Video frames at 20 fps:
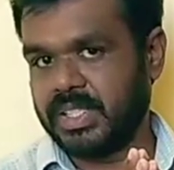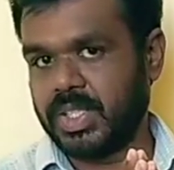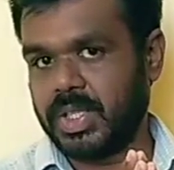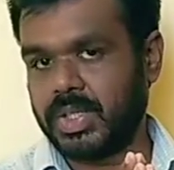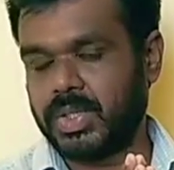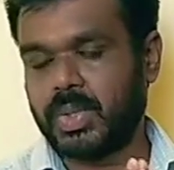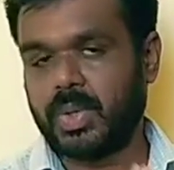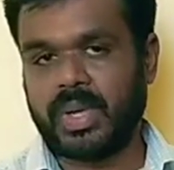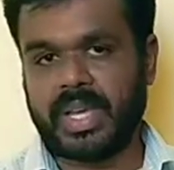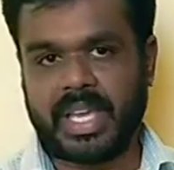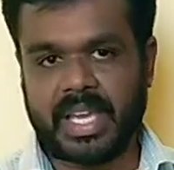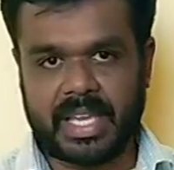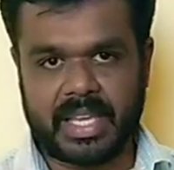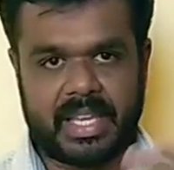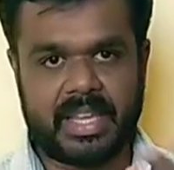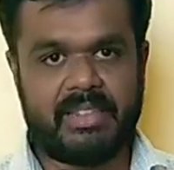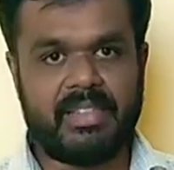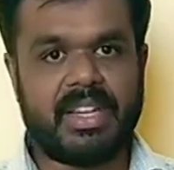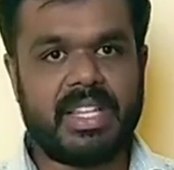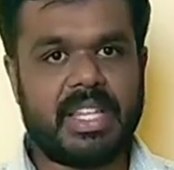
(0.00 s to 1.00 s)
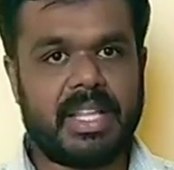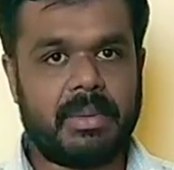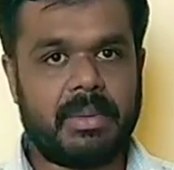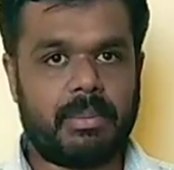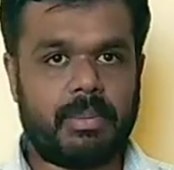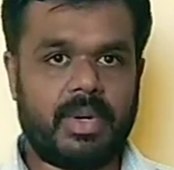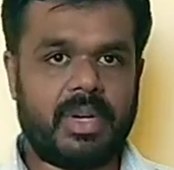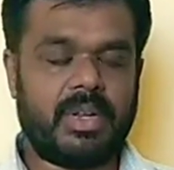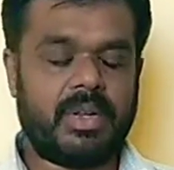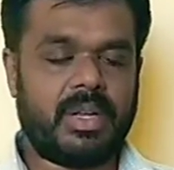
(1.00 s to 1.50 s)
so he given the
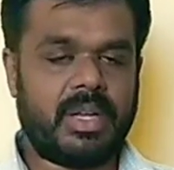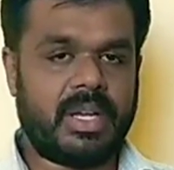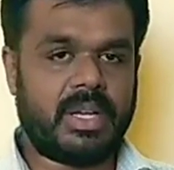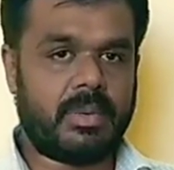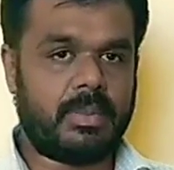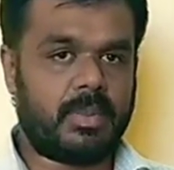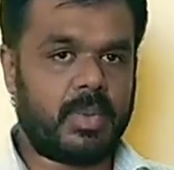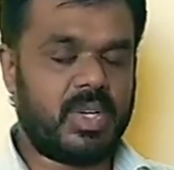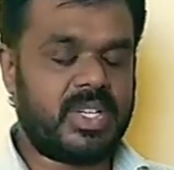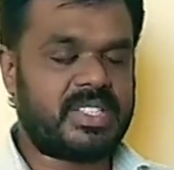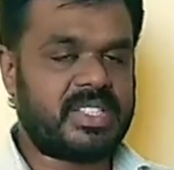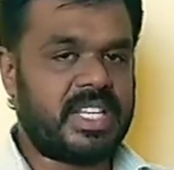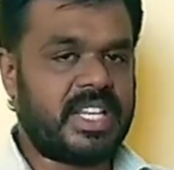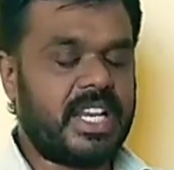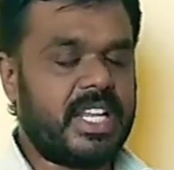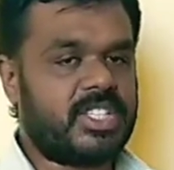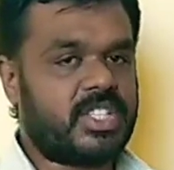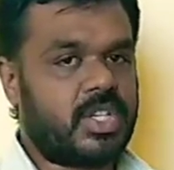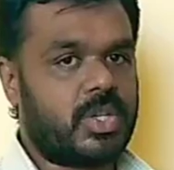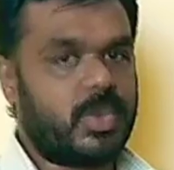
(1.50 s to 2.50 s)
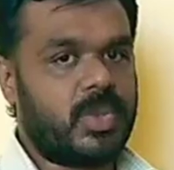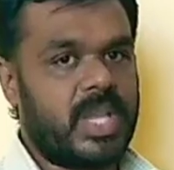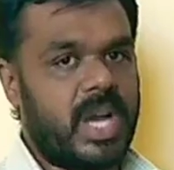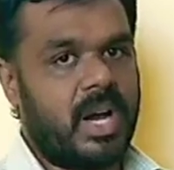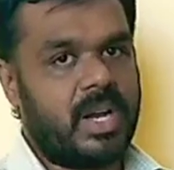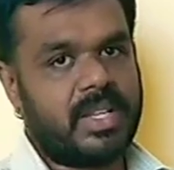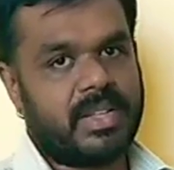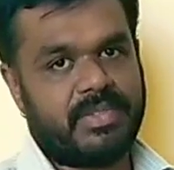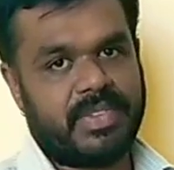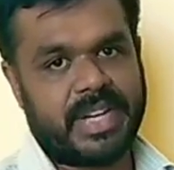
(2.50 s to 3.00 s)
put a signature to the all
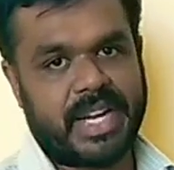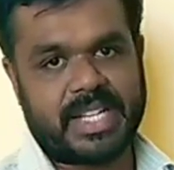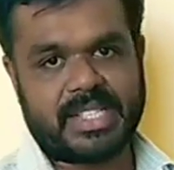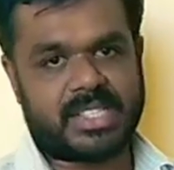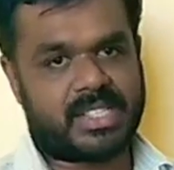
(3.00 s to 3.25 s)
the financial